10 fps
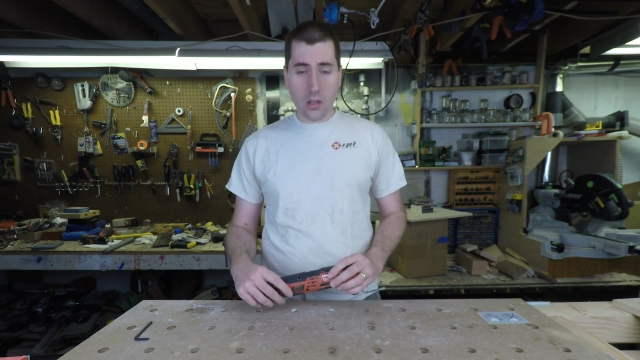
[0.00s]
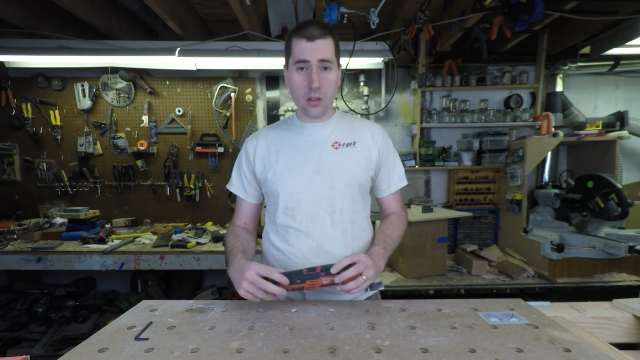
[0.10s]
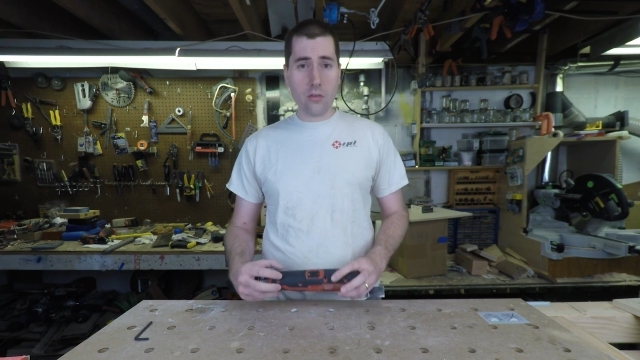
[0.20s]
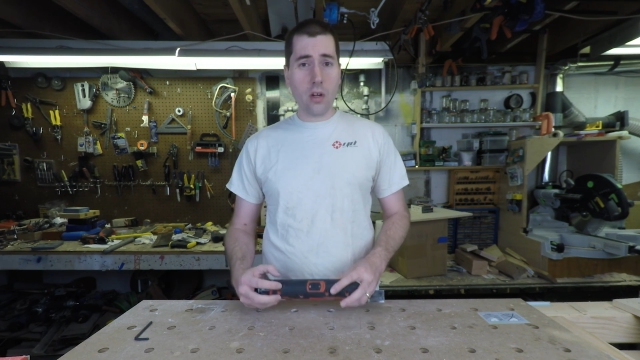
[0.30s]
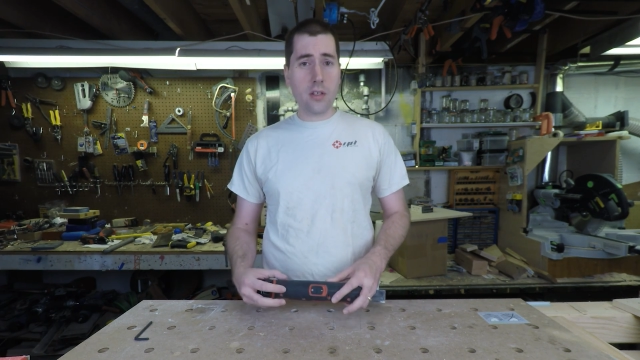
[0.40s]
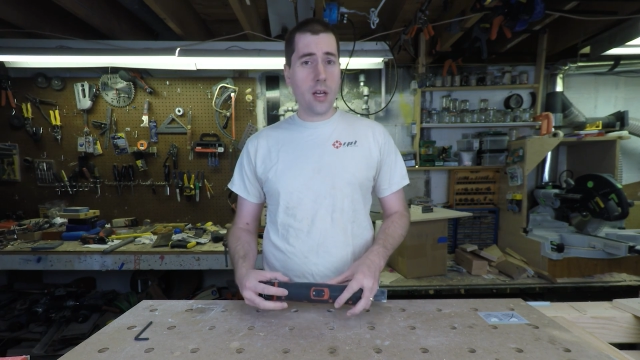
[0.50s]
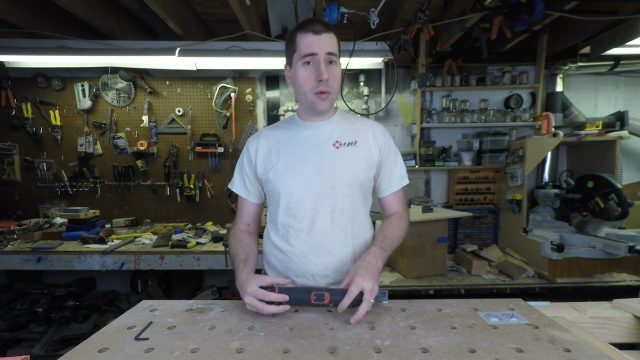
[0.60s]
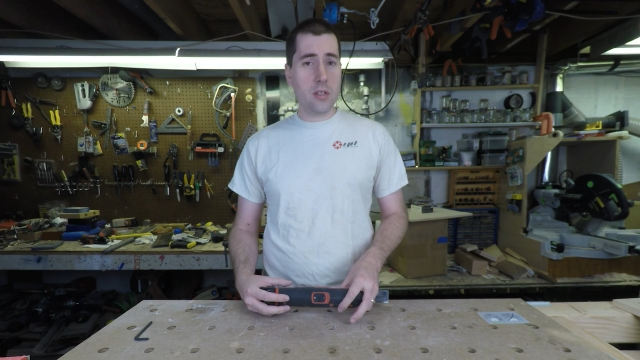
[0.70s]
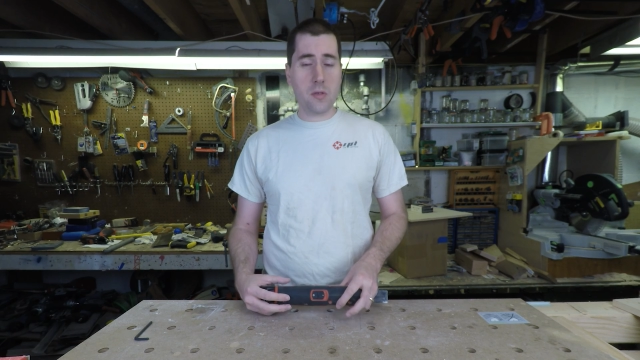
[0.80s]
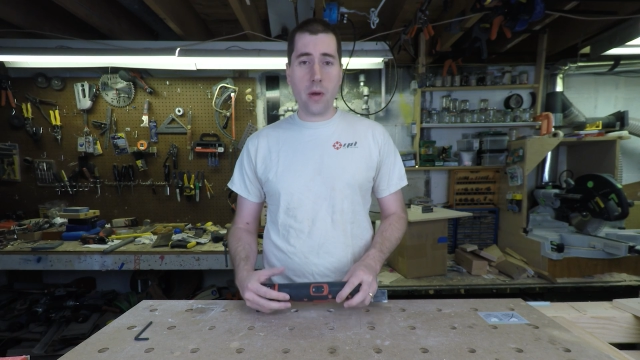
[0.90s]
The runtime
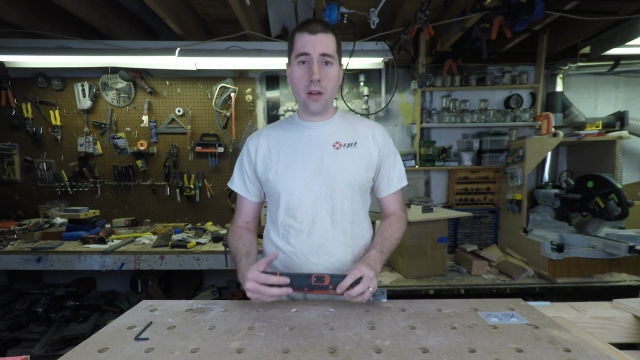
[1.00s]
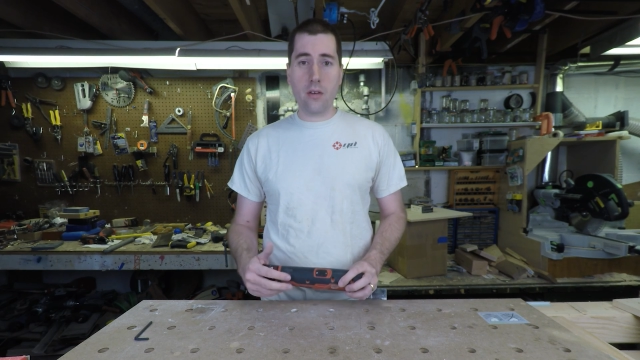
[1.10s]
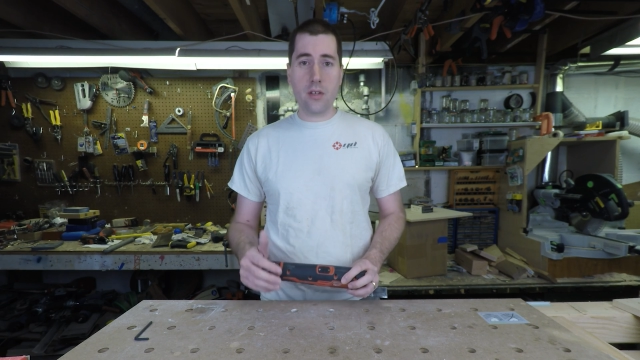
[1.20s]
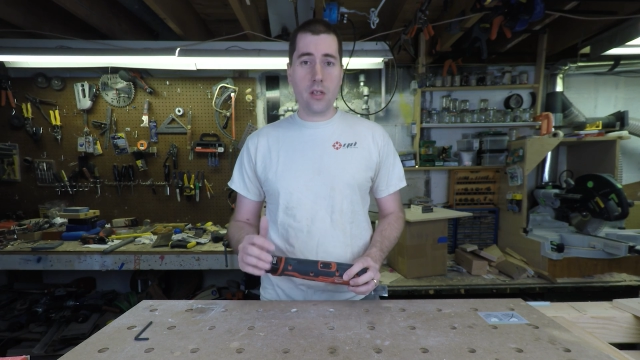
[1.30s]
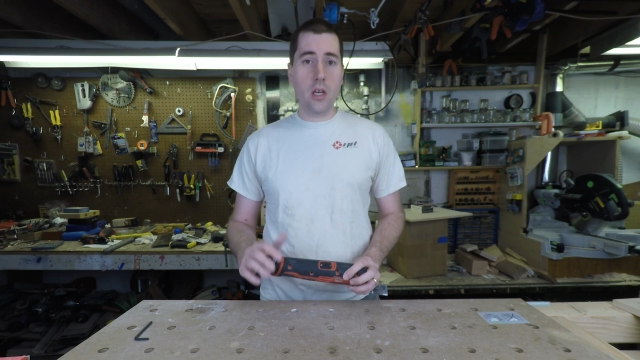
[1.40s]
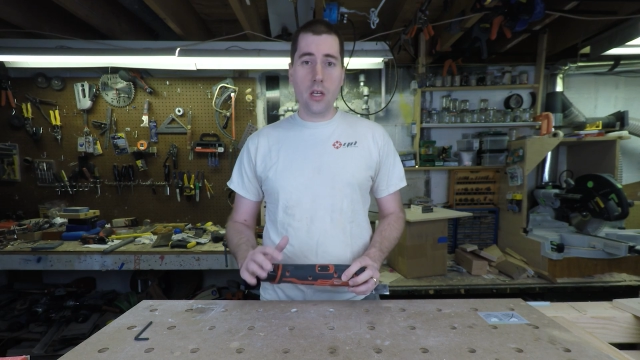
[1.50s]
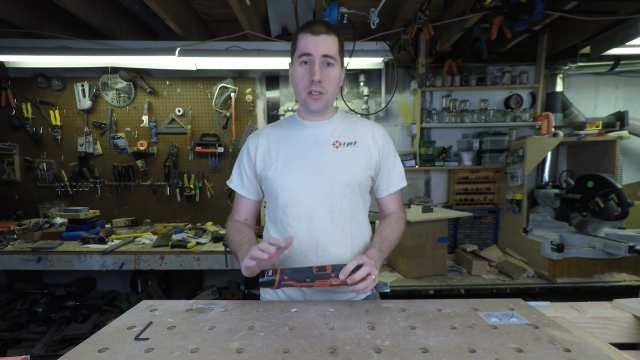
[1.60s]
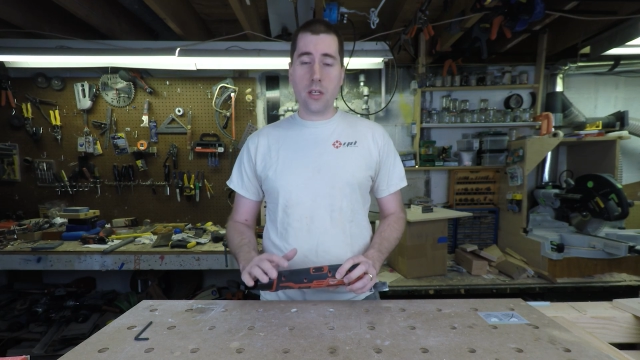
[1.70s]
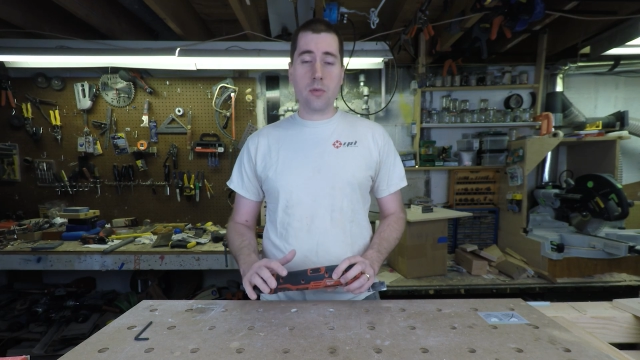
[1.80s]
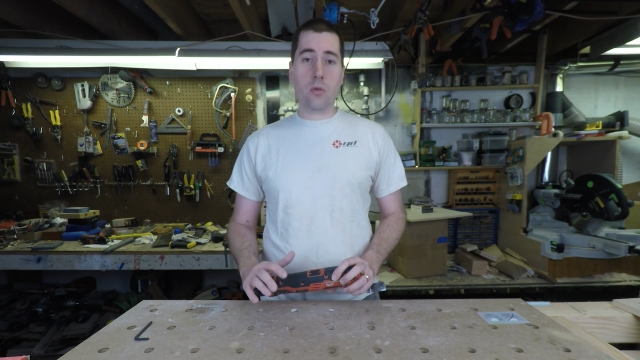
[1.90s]
on these batteries
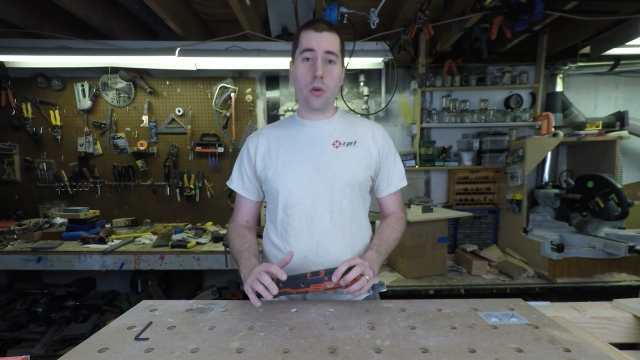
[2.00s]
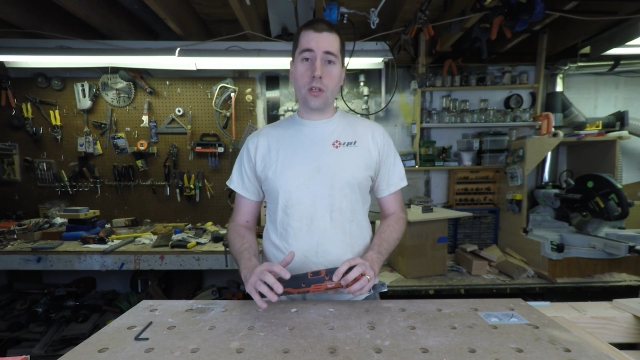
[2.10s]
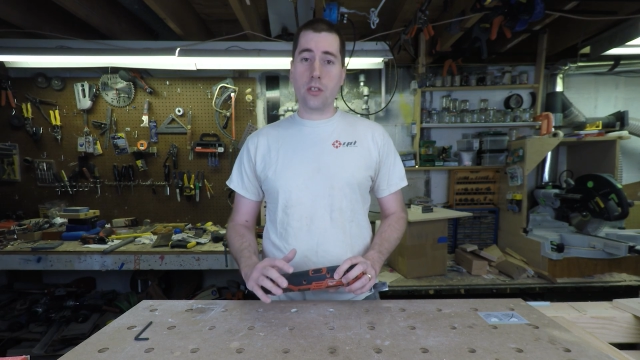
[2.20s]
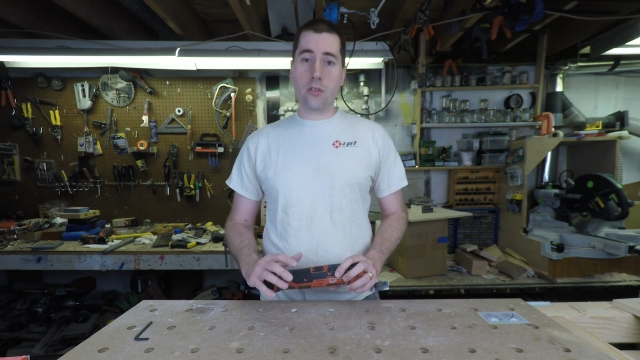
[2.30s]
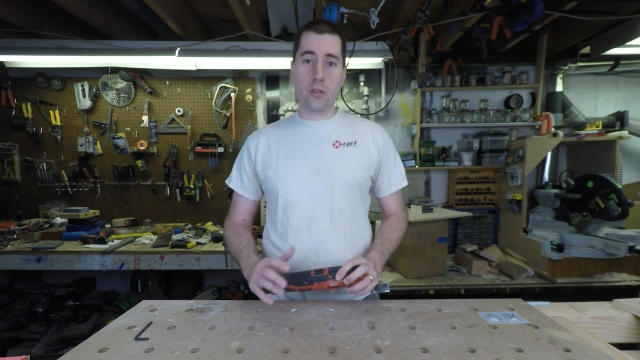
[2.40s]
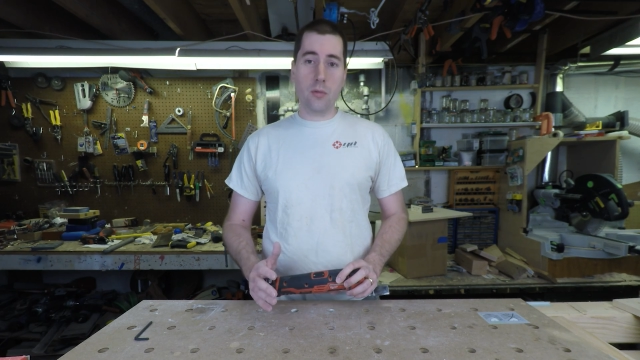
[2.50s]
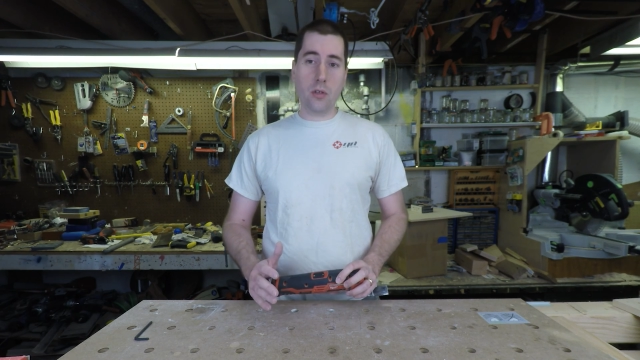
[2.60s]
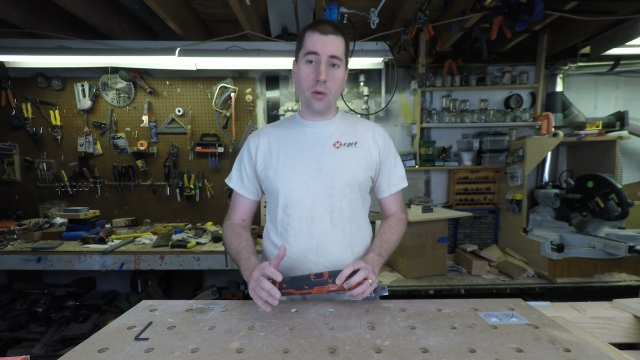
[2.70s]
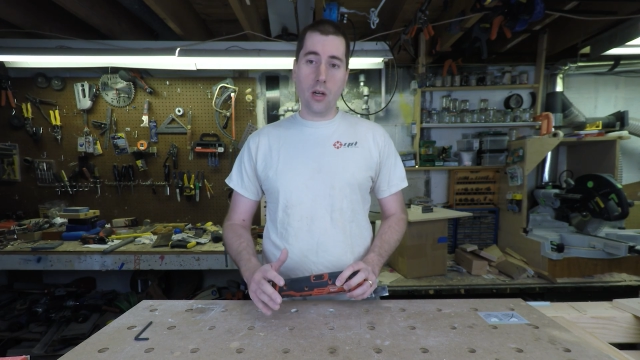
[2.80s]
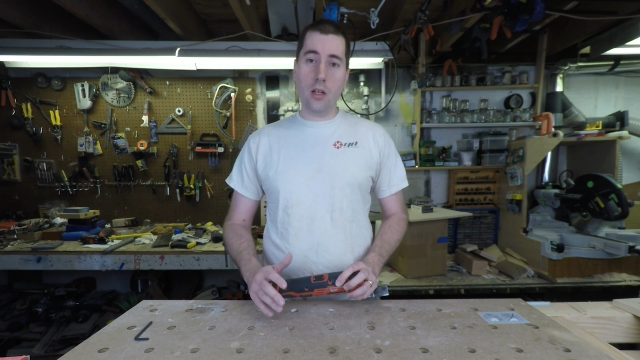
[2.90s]
seems to work extremely
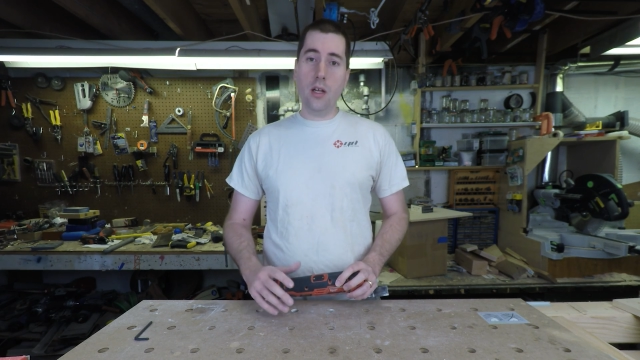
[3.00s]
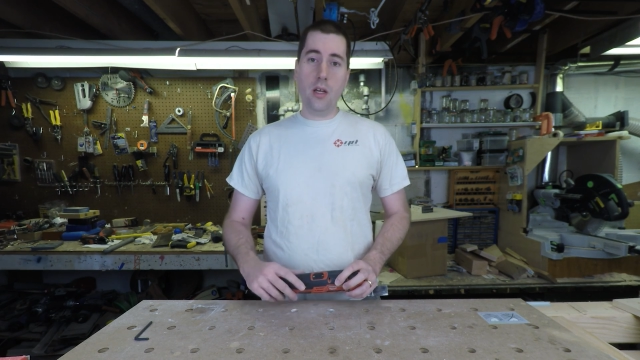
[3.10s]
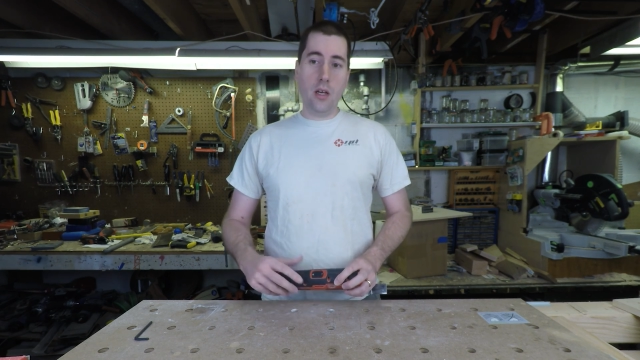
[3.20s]
well.